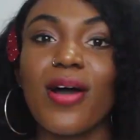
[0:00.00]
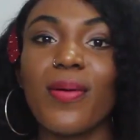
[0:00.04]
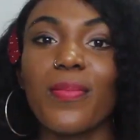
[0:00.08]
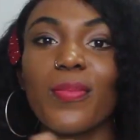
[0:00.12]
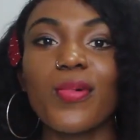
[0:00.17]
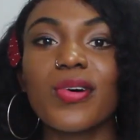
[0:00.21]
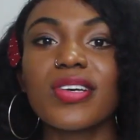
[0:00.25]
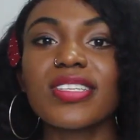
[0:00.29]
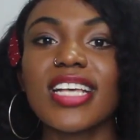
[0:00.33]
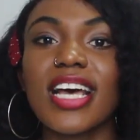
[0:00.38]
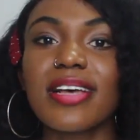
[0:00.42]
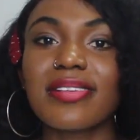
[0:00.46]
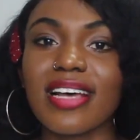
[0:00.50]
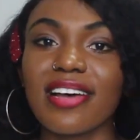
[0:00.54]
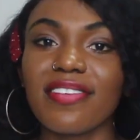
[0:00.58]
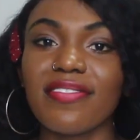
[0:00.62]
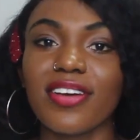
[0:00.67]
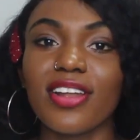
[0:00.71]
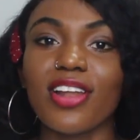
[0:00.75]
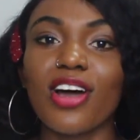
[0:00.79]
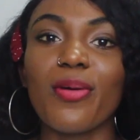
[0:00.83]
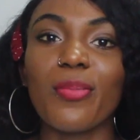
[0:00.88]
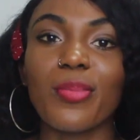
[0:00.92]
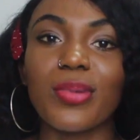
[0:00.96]
Most times I
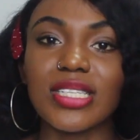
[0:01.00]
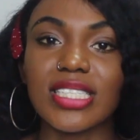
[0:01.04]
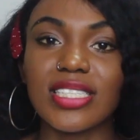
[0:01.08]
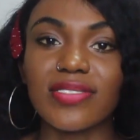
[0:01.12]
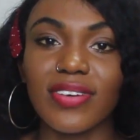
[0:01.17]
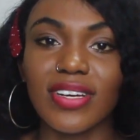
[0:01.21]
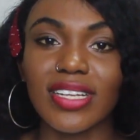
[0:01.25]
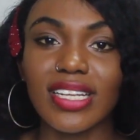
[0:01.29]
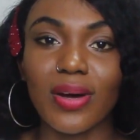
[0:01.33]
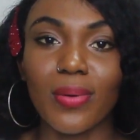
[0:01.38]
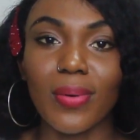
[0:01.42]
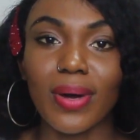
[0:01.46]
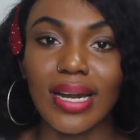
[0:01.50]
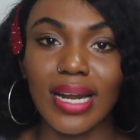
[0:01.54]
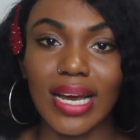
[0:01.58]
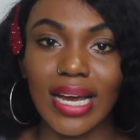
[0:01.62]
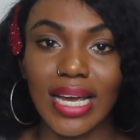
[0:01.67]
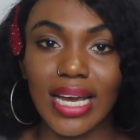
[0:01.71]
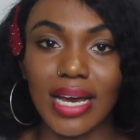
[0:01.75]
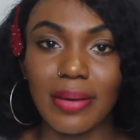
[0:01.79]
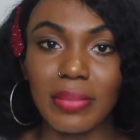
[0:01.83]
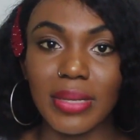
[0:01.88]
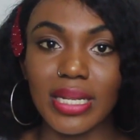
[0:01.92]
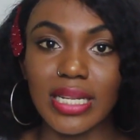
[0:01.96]
feel unmotivated when
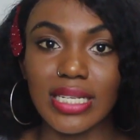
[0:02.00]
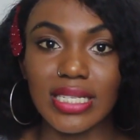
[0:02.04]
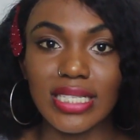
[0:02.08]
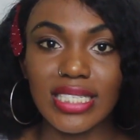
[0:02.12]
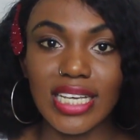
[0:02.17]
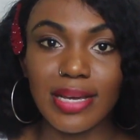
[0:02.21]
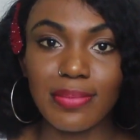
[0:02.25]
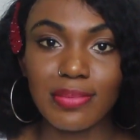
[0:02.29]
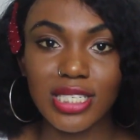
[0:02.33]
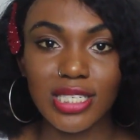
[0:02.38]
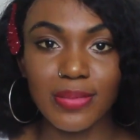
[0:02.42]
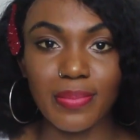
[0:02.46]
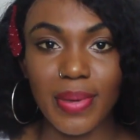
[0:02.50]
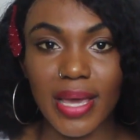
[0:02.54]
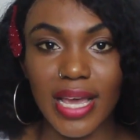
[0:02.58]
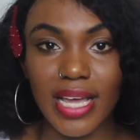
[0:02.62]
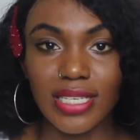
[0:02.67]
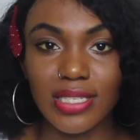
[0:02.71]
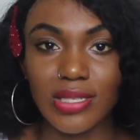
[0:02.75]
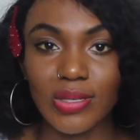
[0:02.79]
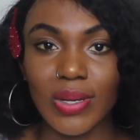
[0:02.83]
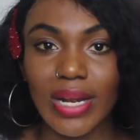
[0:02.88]
I am in the same space.